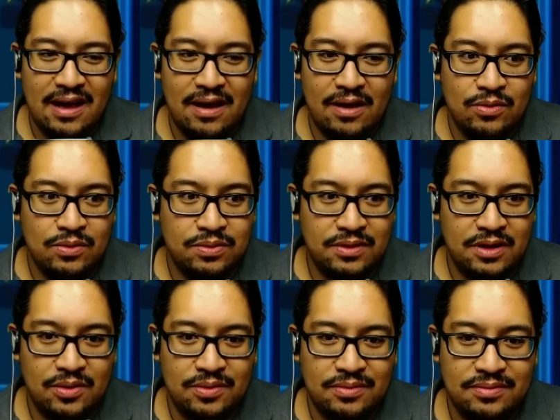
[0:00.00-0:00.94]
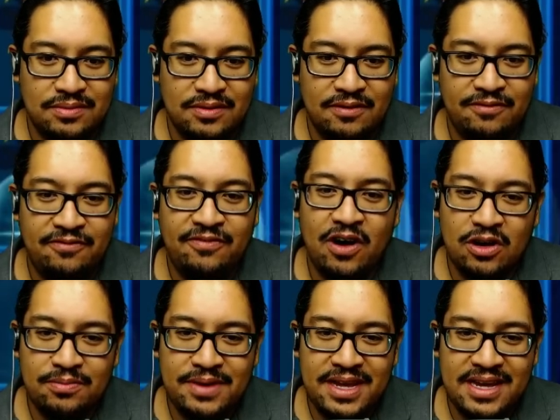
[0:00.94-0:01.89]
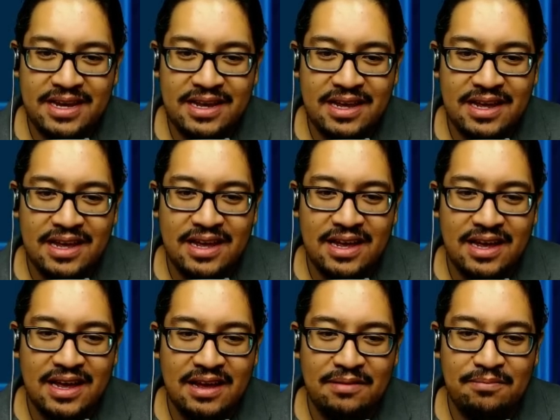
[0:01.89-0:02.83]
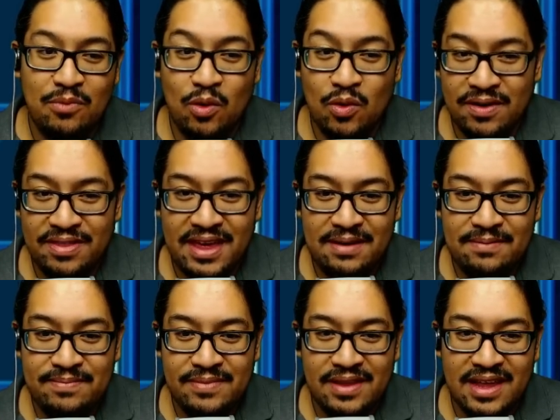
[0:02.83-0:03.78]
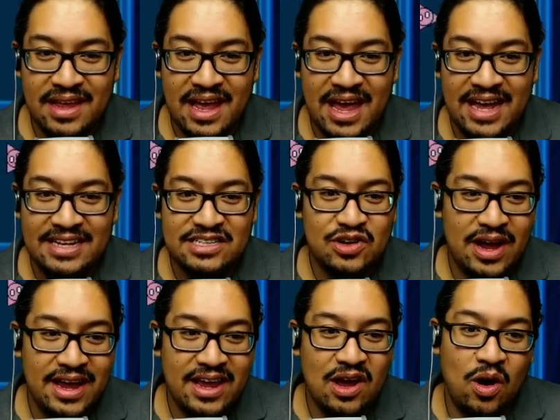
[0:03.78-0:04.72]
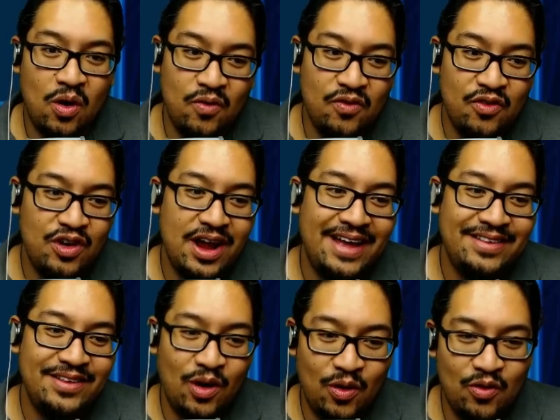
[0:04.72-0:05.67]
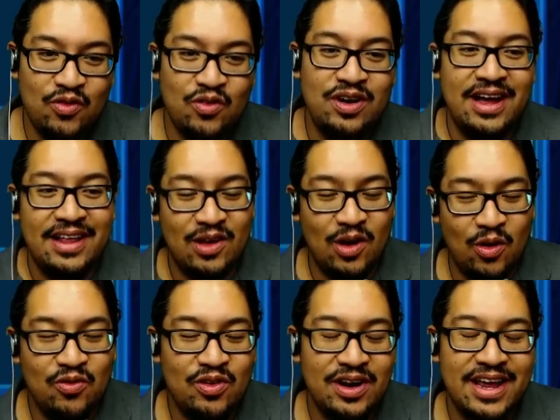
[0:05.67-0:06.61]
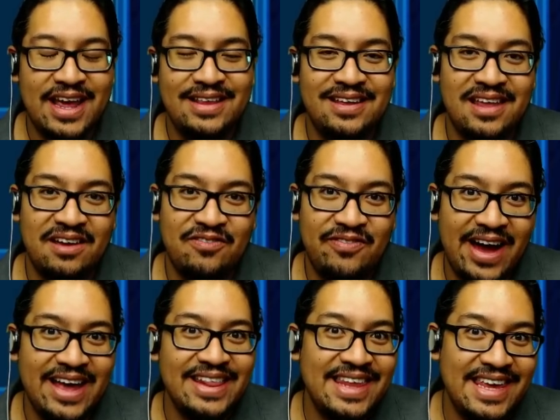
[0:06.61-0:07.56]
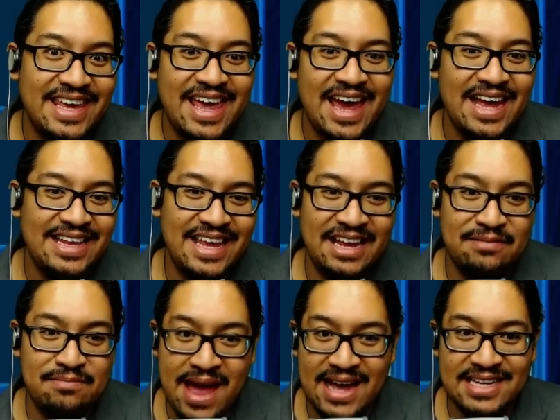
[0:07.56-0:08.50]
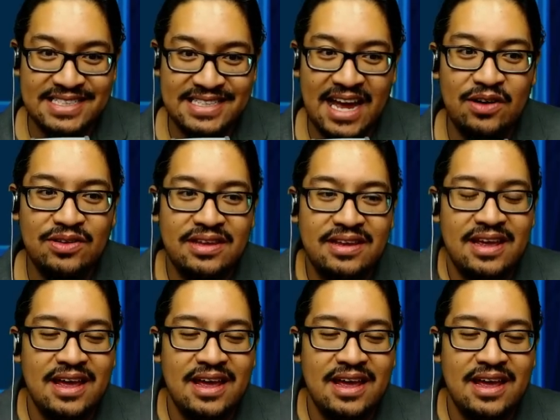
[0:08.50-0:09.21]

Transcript: Ooh, no. Farming more of them and trying over and over and over again till I finally get it maxed out.